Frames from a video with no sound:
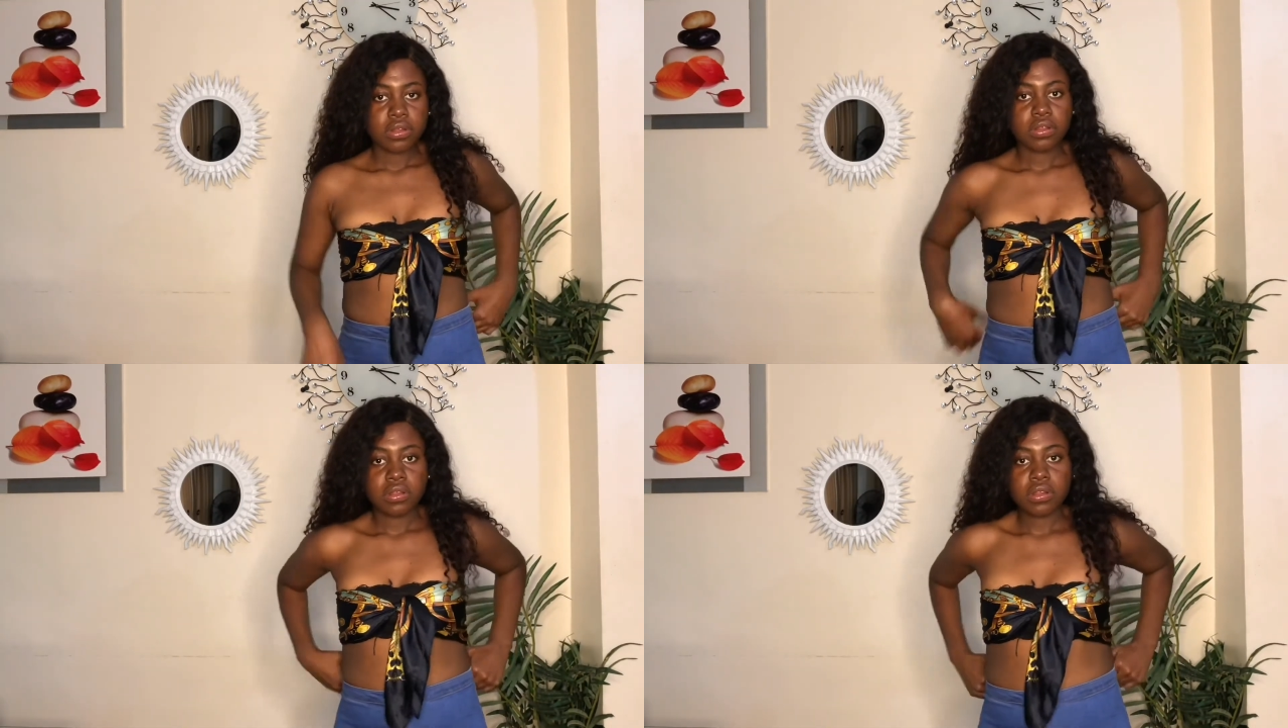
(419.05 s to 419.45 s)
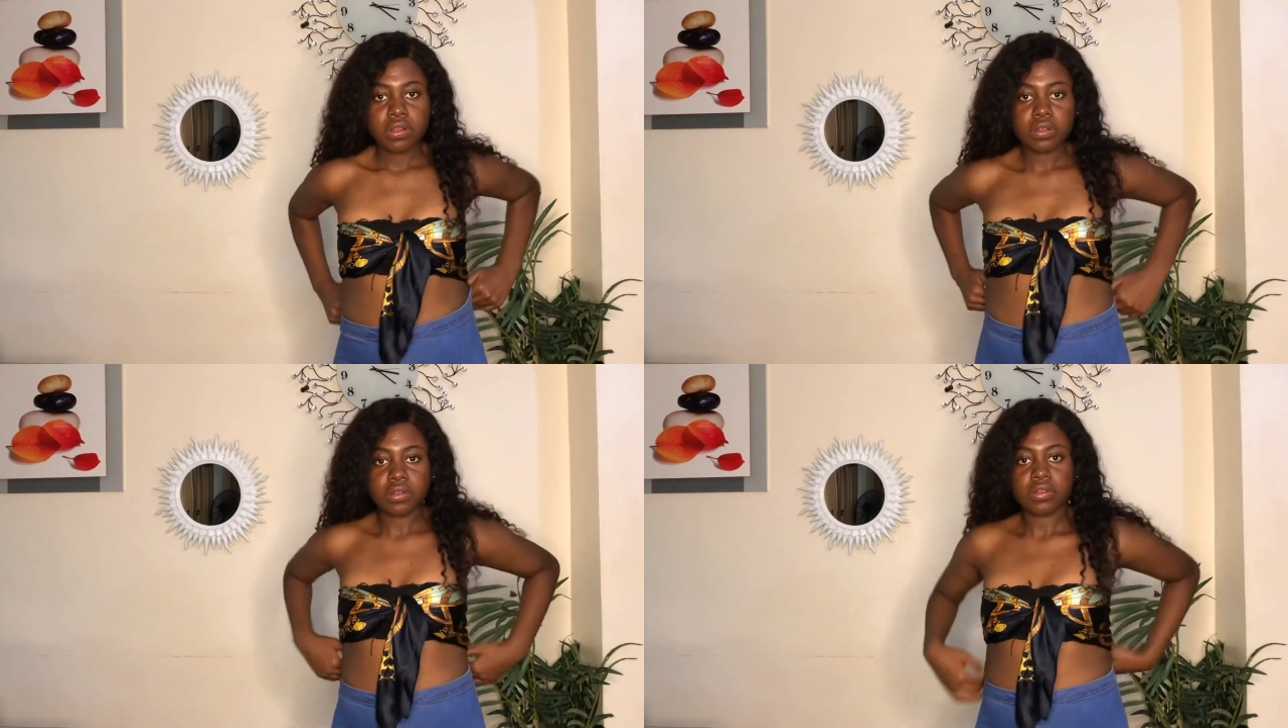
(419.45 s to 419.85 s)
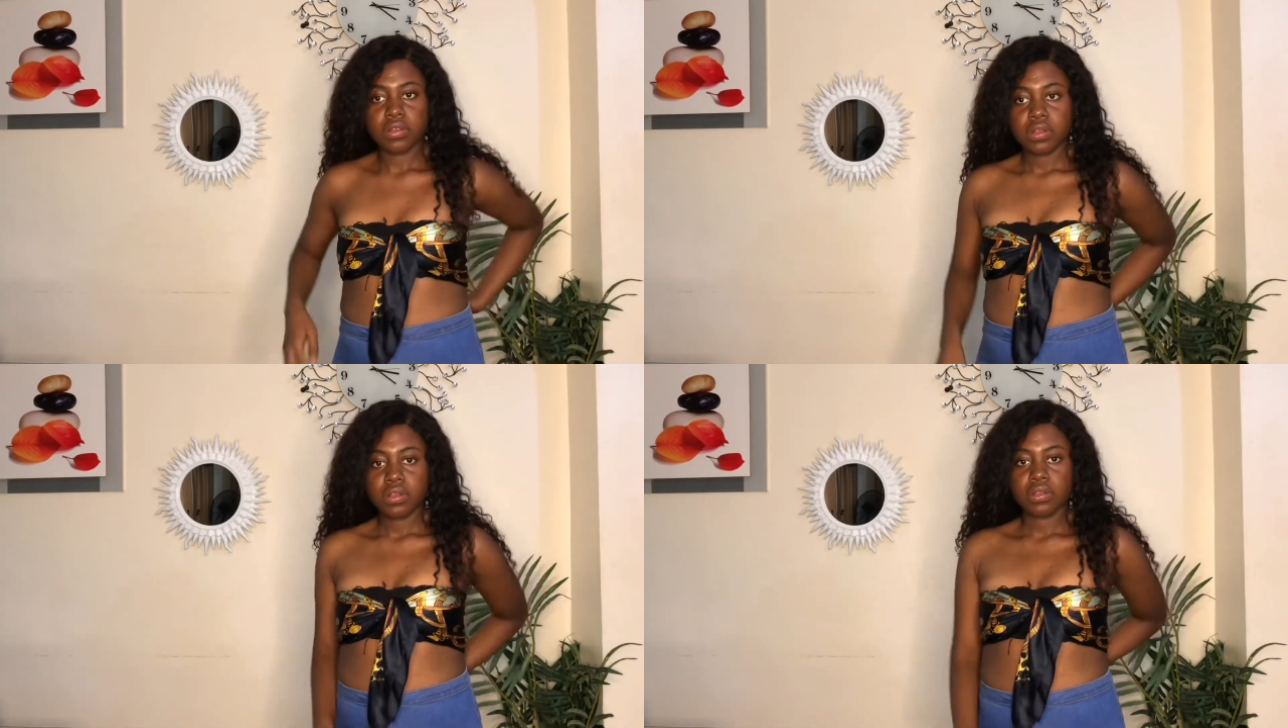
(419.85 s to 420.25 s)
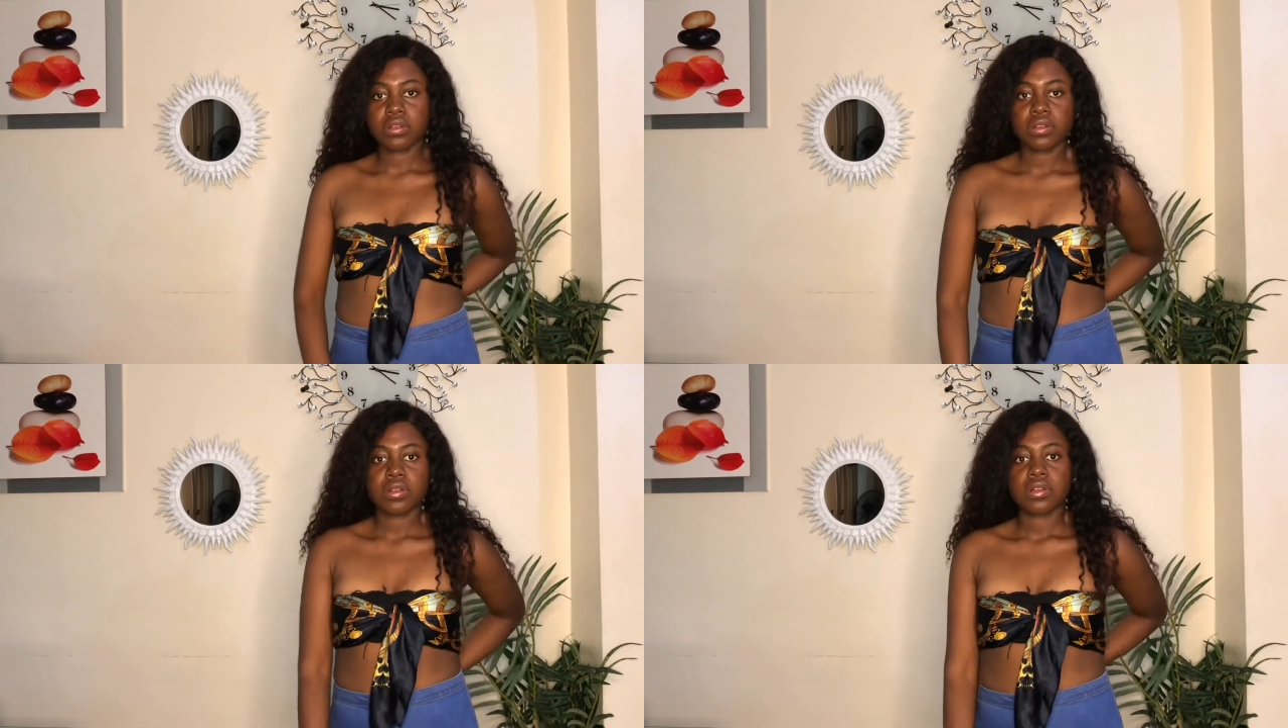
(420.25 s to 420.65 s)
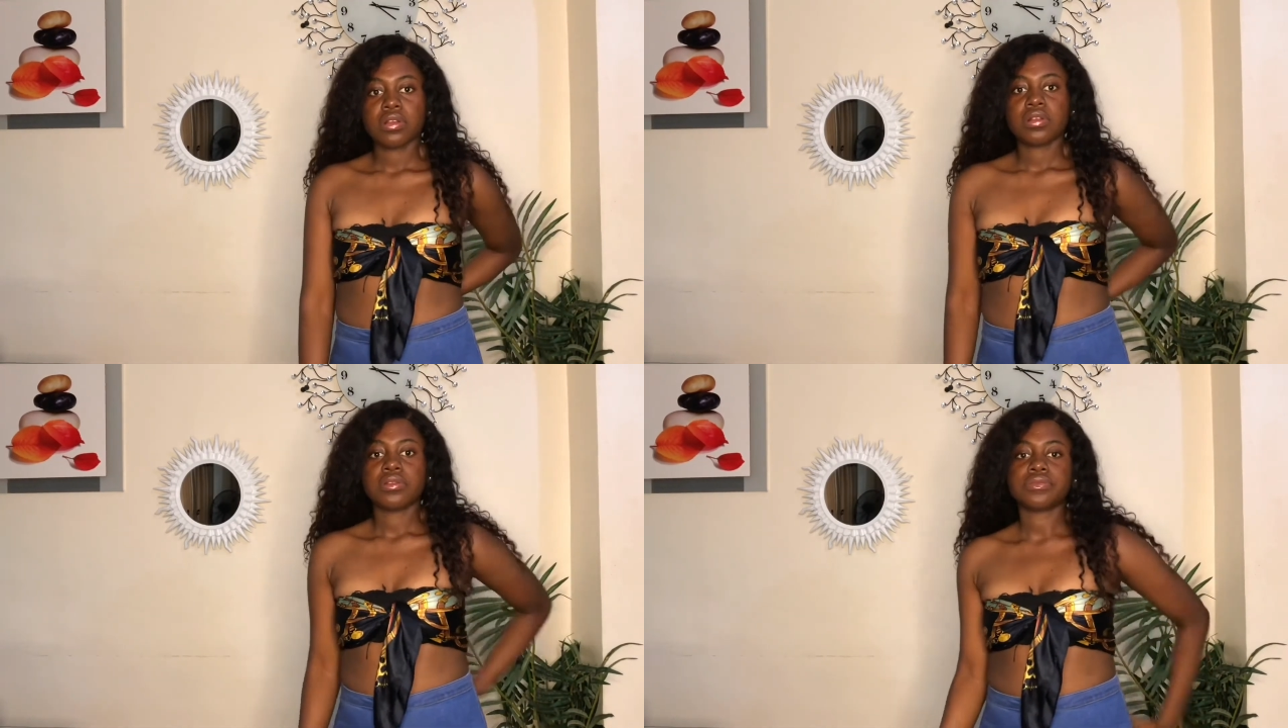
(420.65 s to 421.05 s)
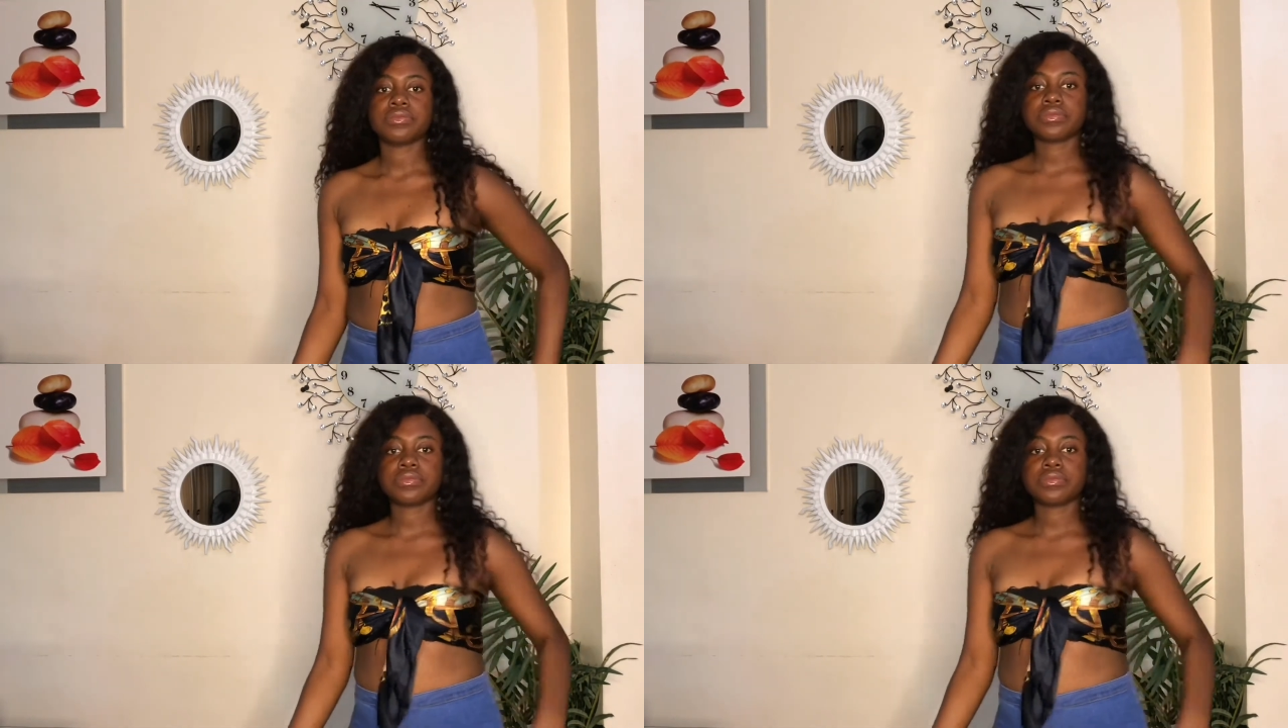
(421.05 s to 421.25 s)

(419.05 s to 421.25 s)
and boom yeah i